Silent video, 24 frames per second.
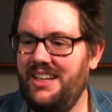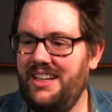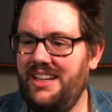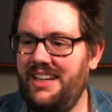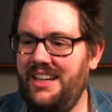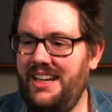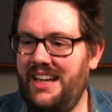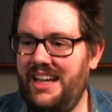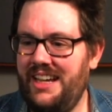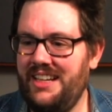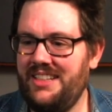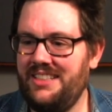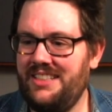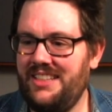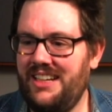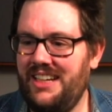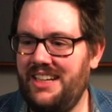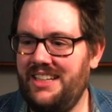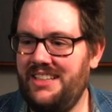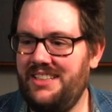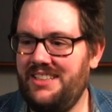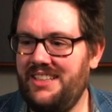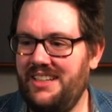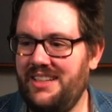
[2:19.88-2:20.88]
Next,
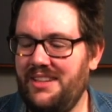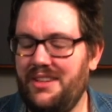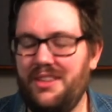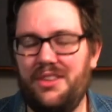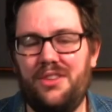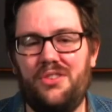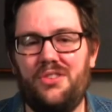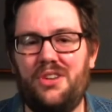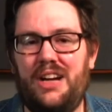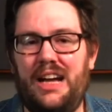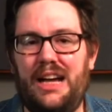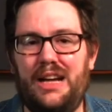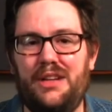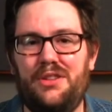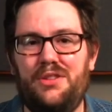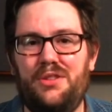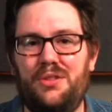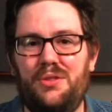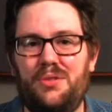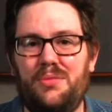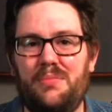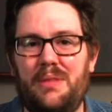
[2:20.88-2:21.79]
I sent the track to